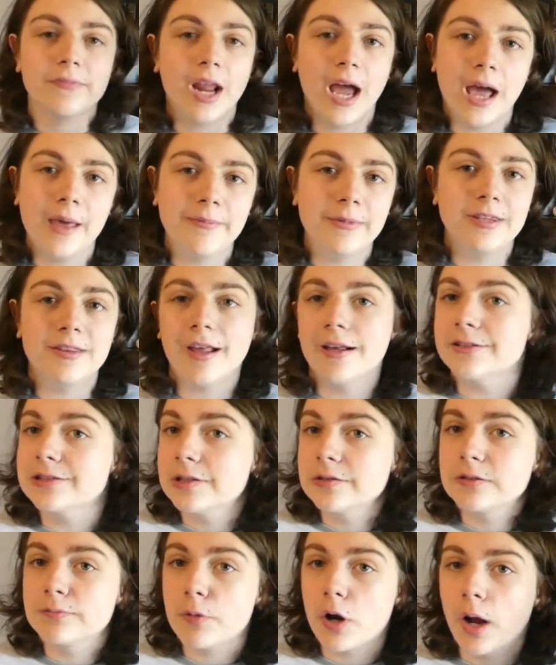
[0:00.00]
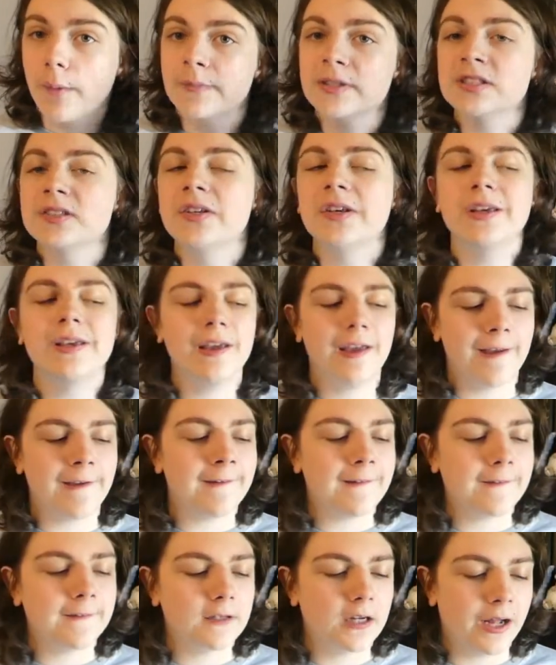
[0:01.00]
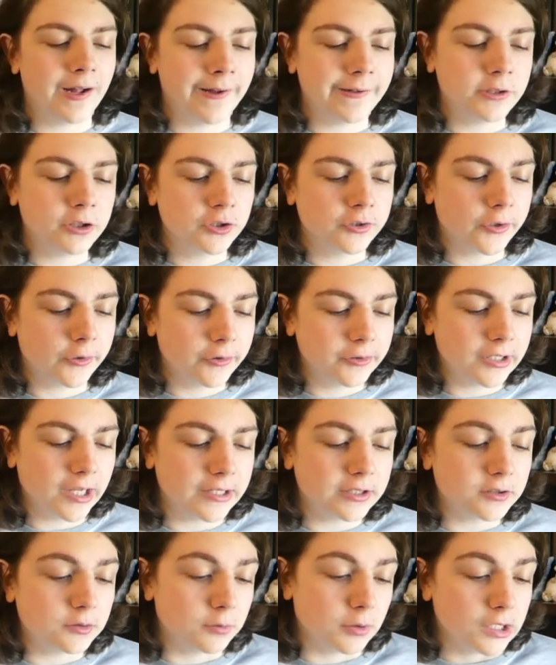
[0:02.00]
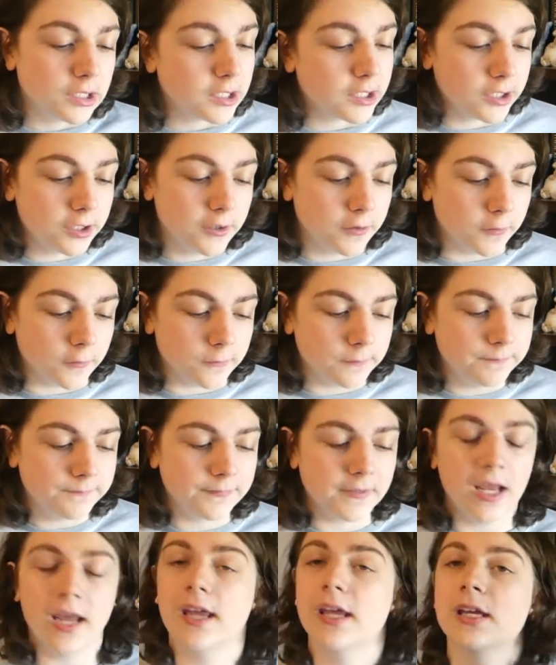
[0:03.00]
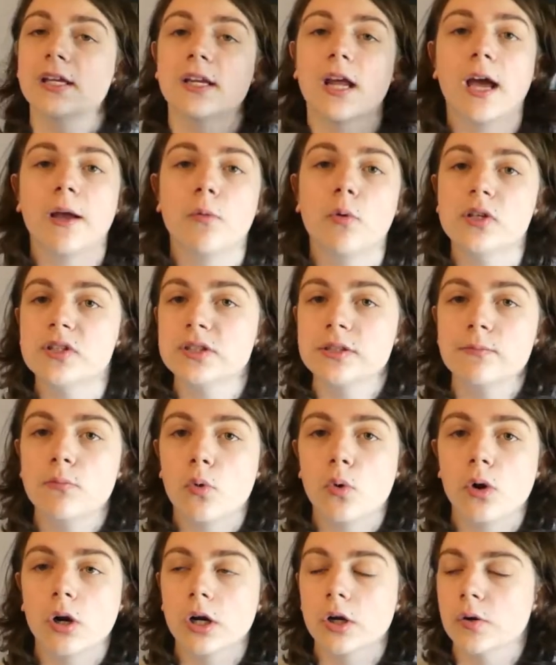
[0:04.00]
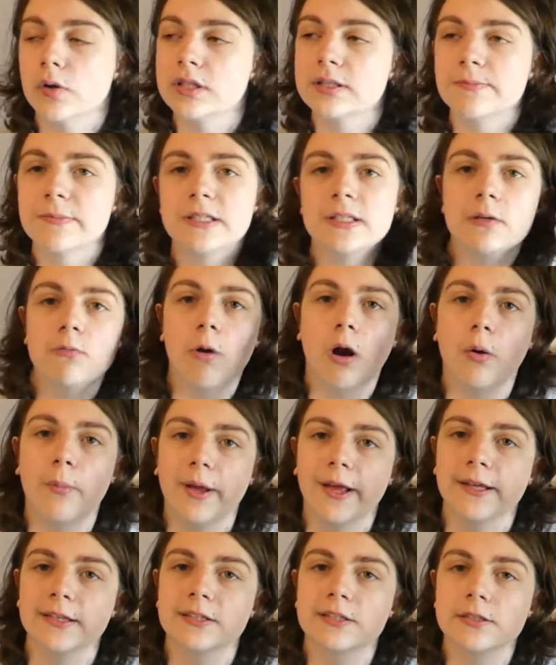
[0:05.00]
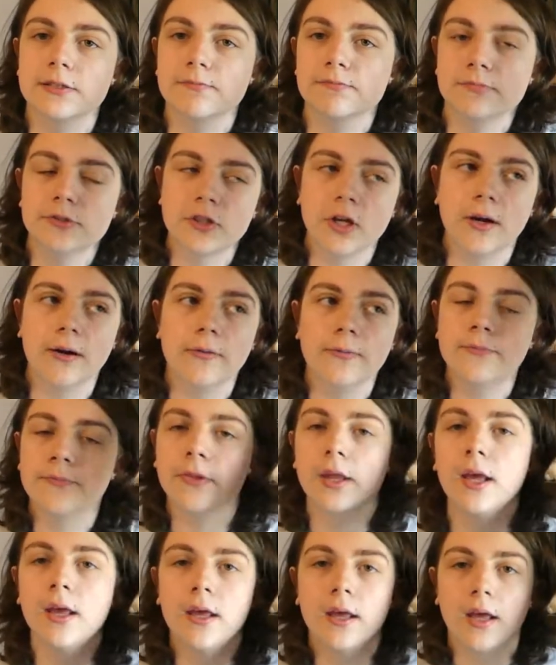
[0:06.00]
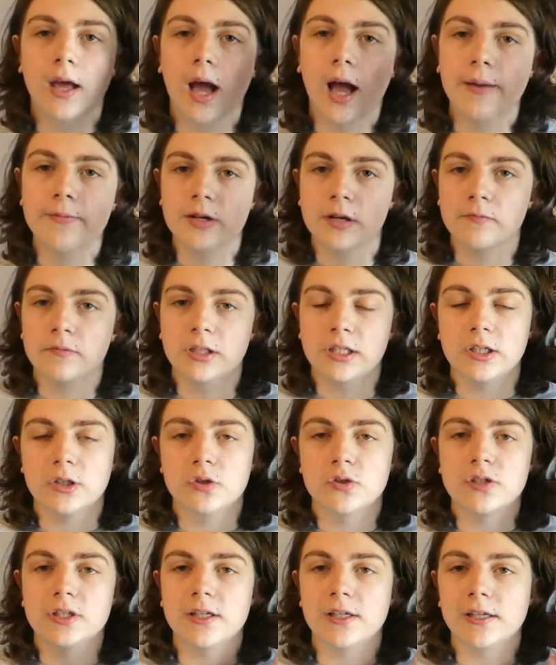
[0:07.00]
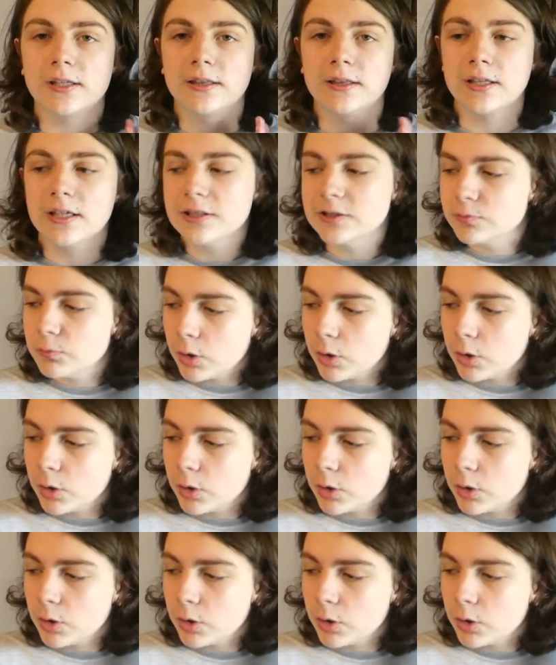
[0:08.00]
I mean, that sounds promising, and I just heard that it's really cute, and I want some more Christmassy romance. So, I'm definitely interested in this